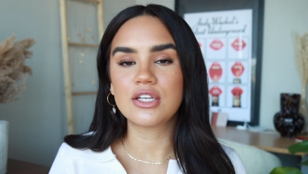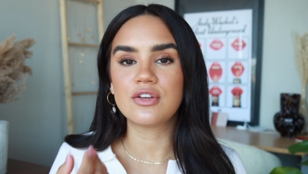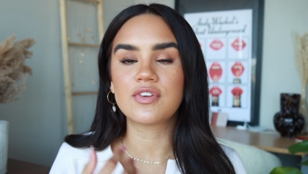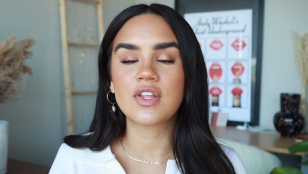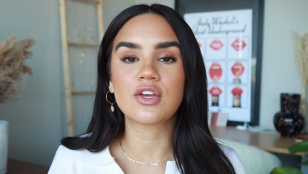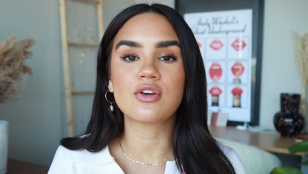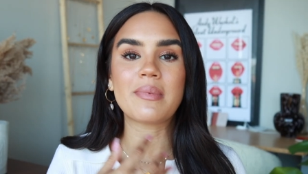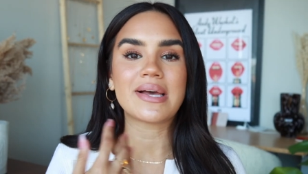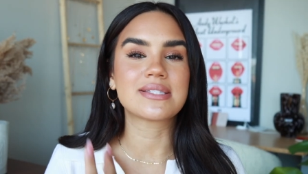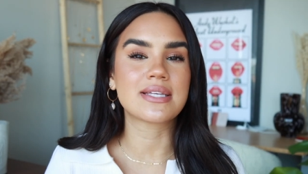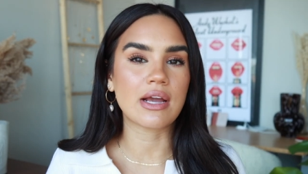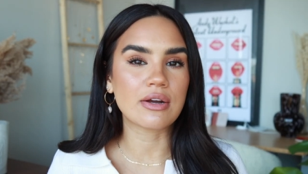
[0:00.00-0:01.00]
and you feel like your
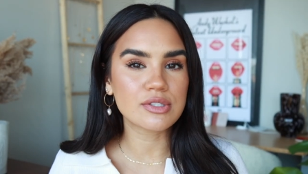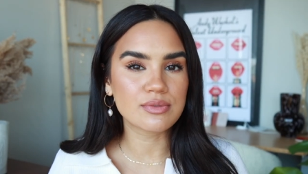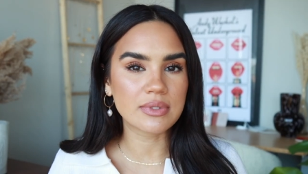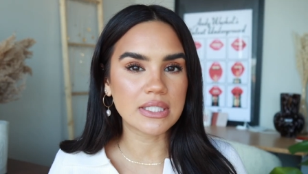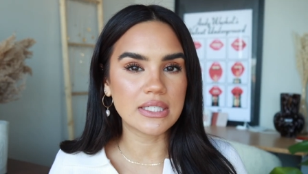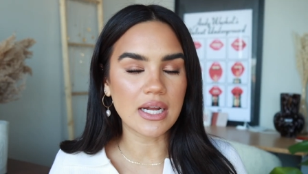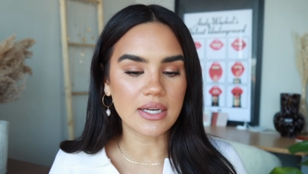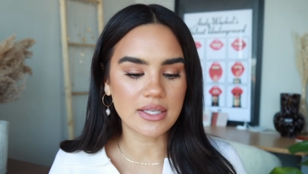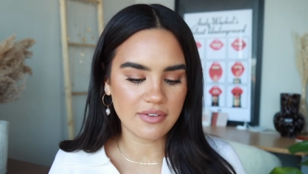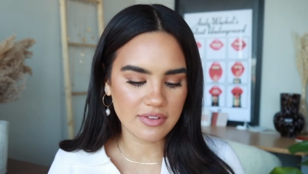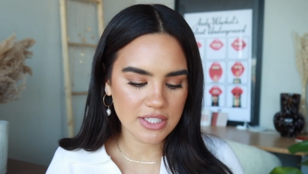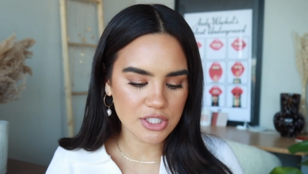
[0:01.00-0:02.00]
mascara is really not
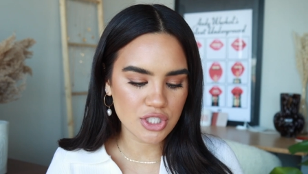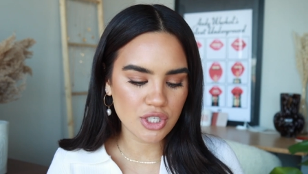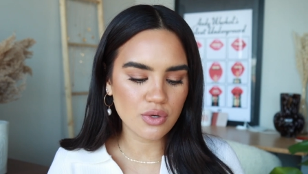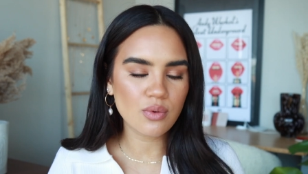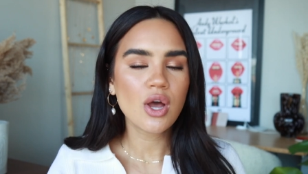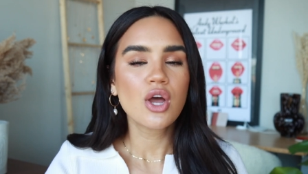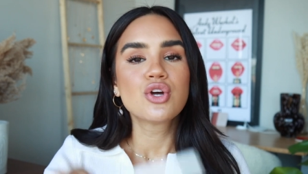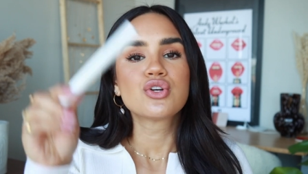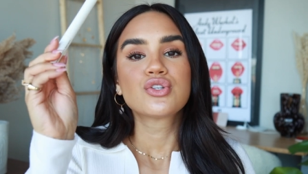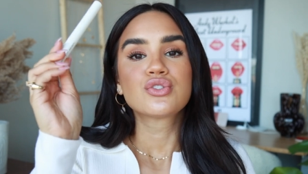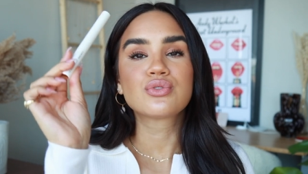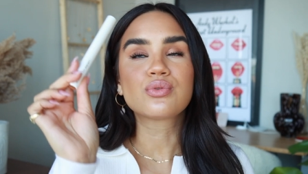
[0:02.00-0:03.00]
giving it to you,
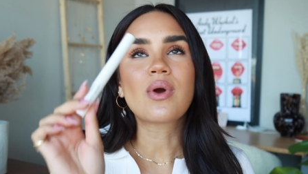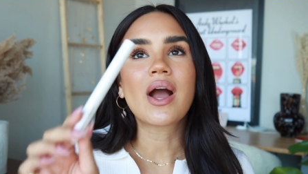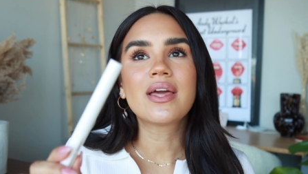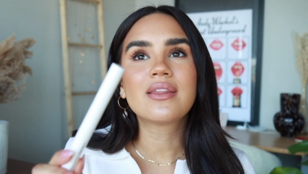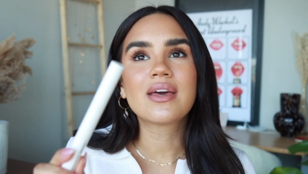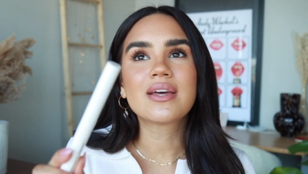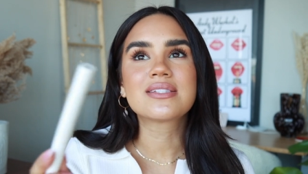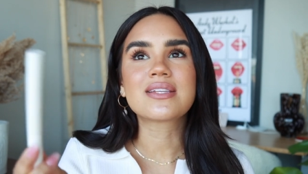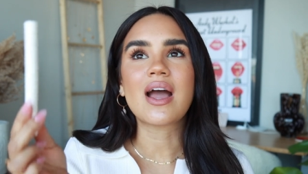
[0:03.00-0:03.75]
try this.